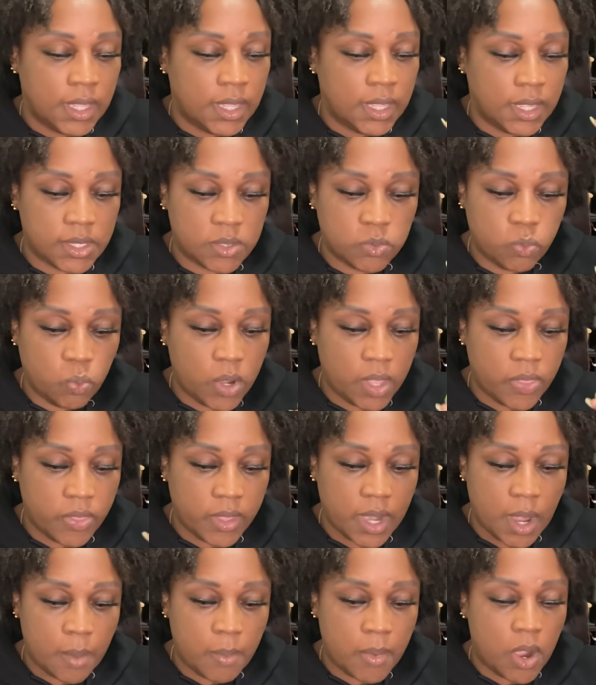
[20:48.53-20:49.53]
is one
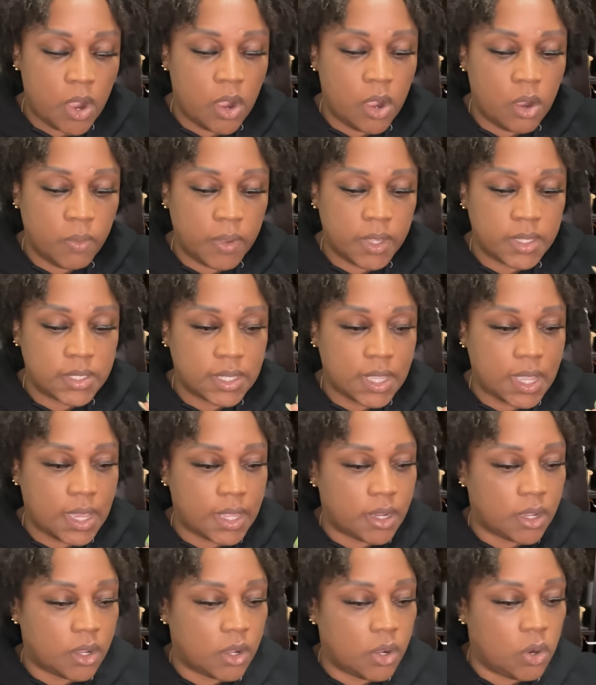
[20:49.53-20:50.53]
that I'm always
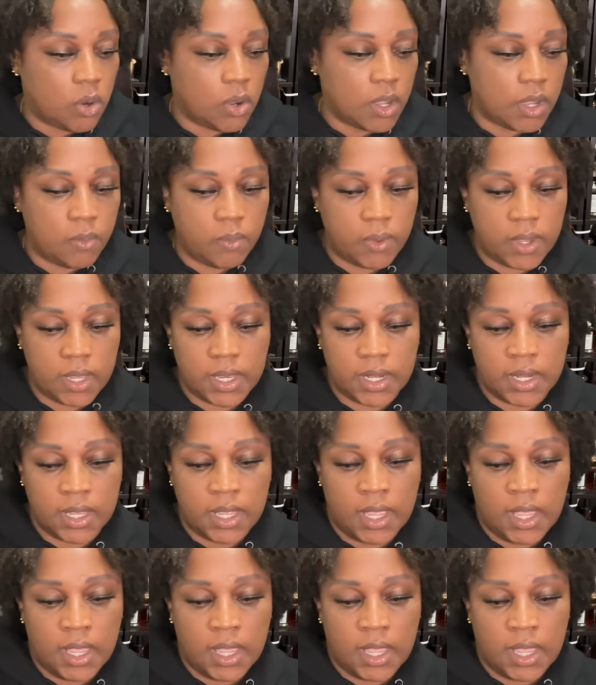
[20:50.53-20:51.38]
kind of going with.